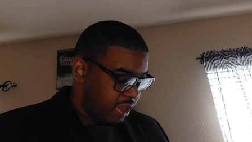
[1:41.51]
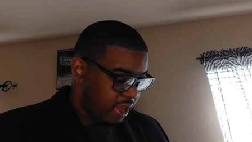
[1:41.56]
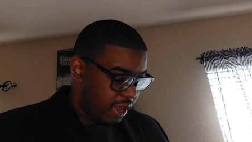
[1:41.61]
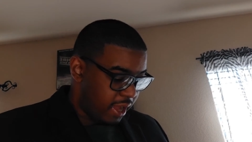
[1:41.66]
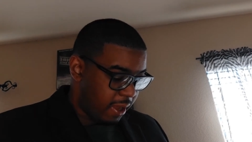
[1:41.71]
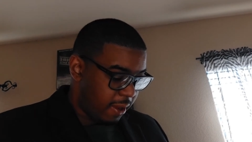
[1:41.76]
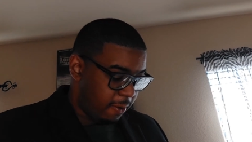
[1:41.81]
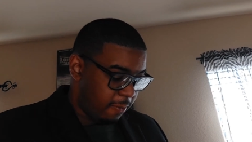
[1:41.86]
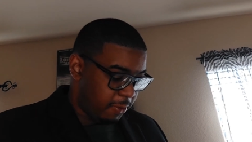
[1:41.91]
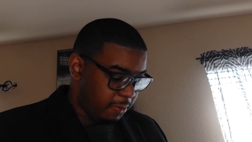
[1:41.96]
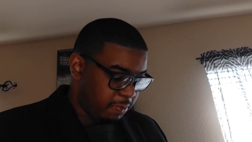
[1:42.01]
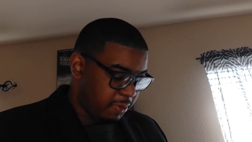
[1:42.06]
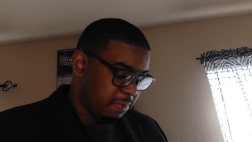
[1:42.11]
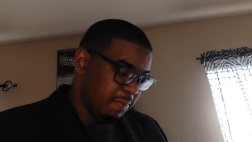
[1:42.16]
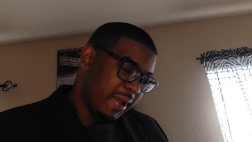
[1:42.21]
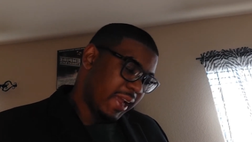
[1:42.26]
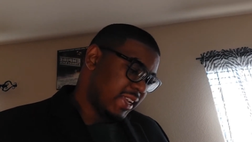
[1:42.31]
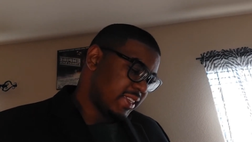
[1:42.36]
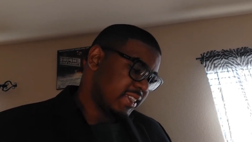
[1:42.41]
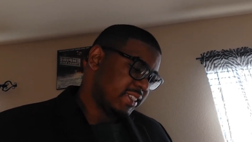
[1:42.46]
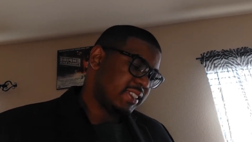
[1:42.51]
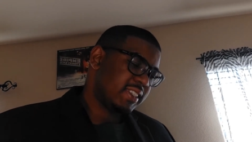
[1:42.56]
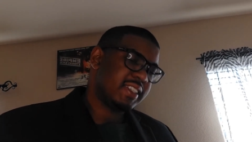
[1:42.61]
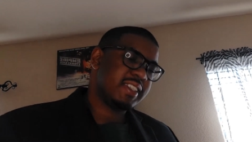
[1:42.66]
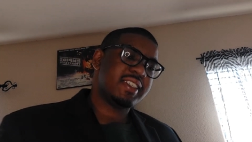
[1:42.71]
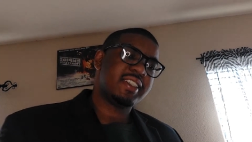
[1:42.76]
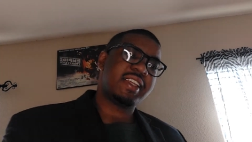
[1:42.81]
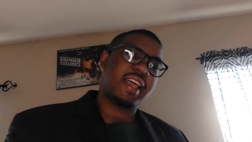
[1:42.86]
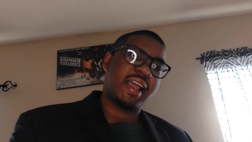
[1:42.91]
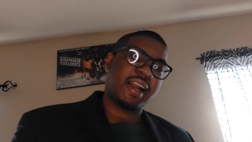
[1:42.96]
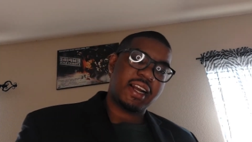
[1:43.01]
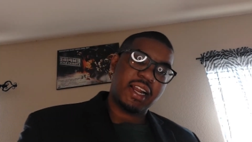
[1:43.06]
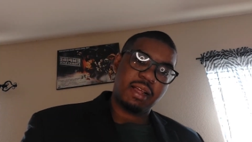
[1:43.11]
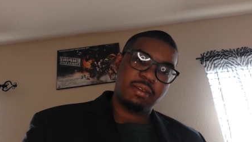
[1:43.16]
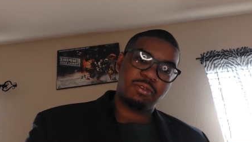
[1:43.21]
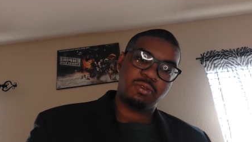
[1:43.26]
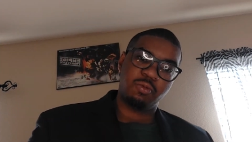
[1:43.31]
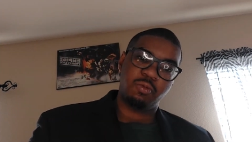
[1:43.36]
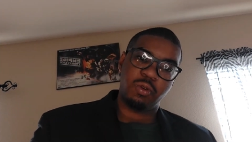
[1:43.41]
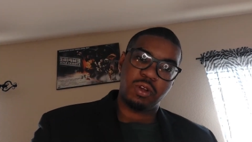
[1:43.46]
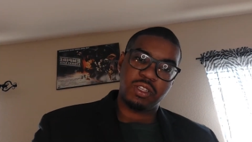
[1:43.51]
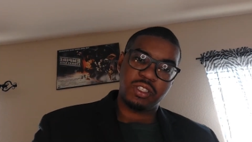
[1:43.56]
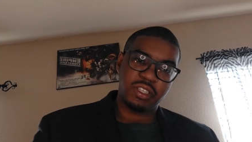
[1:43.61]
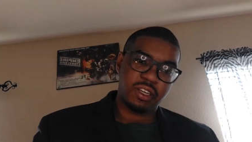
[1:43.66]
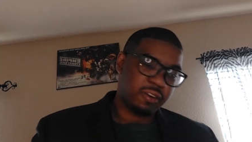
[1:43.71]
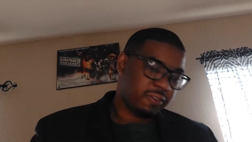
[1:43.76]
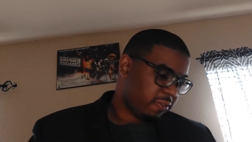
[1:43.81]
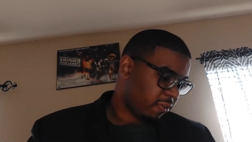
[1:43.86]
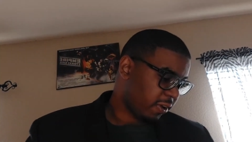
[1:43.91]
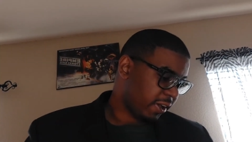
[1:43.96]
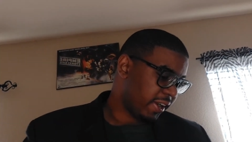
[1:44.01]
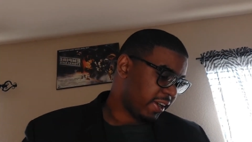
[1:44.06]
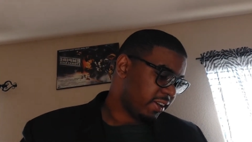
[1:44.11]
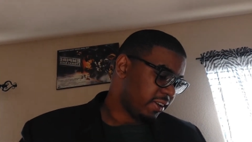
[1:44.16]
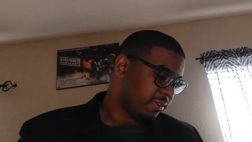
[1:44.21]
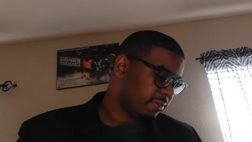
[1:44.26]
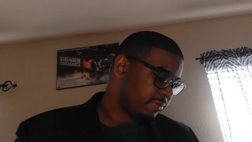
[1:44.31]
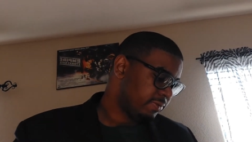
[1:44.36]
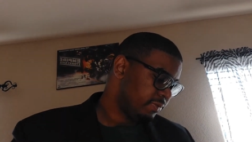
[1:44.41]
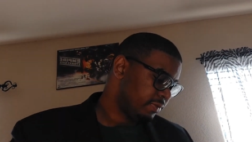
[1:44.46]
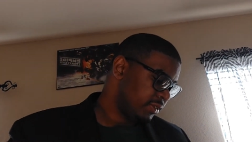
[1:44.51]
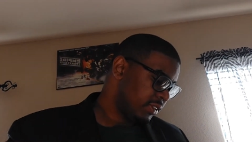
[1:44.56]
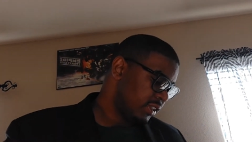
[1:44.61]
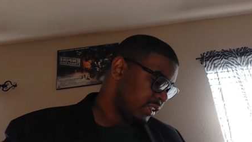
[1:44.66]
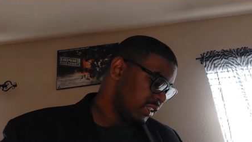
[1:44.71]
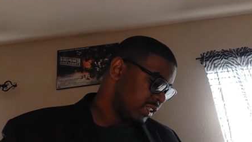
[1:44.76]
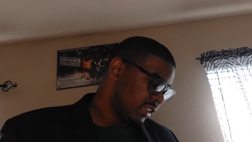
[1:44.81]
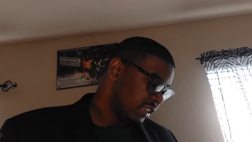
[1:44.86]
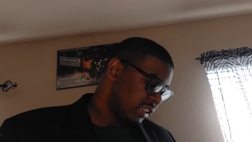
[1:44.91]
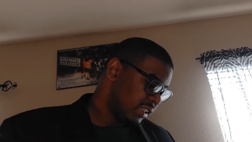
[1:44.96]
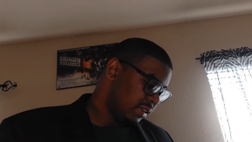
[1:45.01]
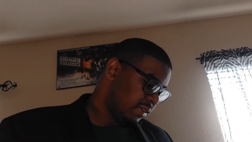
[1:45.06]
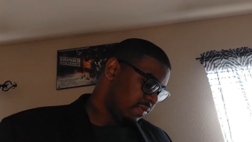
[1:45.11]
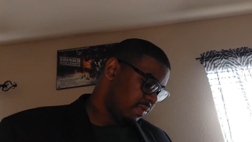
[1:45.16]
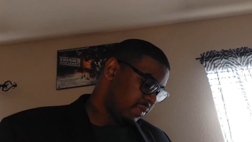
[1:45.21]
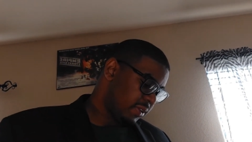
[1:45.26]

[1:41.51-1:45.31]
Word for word: Uh, but makes sense since Cyclops was their friend. Yeah.